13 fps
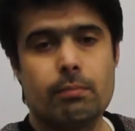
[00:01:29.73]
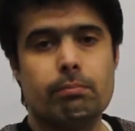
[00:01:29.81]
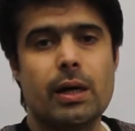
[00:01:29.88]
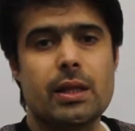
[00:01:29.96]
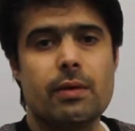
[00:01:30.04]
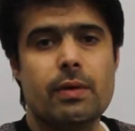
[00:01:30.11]

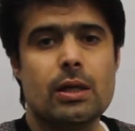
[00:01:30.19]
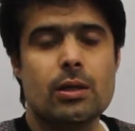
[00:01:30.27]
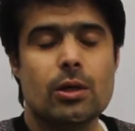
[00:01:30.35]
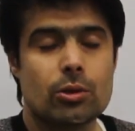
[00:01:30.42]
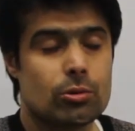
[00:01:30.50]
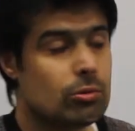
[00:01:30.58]
By the way,
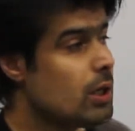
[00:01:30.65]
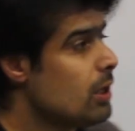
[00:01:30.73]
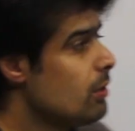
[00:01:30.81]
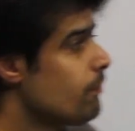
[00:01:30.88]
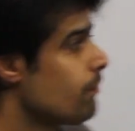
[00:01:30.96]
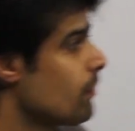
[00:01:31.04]

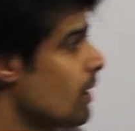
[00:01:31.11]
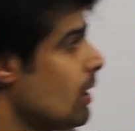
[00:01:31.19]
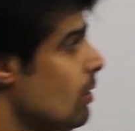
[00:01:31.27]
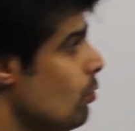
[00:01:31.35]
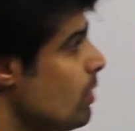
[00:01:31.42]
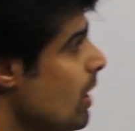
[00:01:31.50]
today
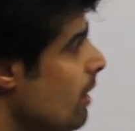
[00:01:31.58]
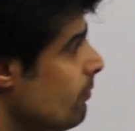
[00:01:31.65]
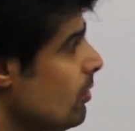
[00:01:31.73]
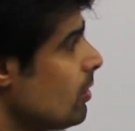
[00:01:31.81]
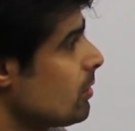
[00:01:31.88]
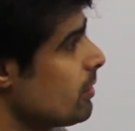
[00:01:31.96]
we
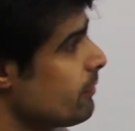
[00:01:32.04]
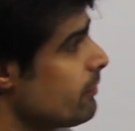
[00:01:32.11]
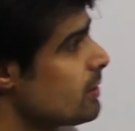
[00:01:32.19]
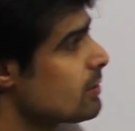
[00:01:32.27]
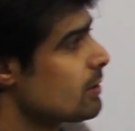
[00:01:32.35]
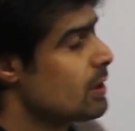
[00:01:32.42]
have got the
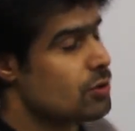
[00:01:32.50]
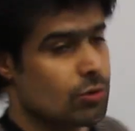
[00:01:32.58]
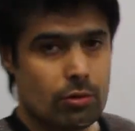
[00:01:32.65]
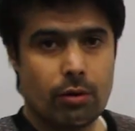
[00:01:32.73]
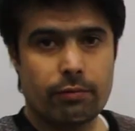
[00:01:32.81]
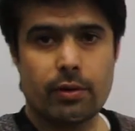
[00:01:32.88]
first
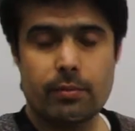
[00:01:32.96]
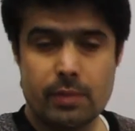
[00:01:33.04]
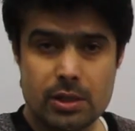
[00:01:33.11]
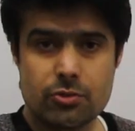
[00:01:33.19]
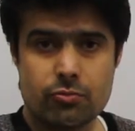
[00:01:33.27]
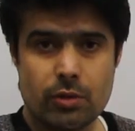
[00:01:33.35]
lecture of
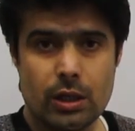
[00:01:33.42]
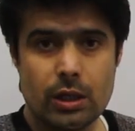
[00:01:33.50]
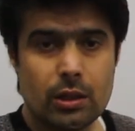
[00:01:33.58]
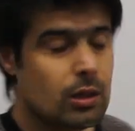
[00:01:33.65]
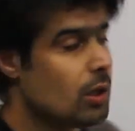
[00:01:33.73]
chemistry,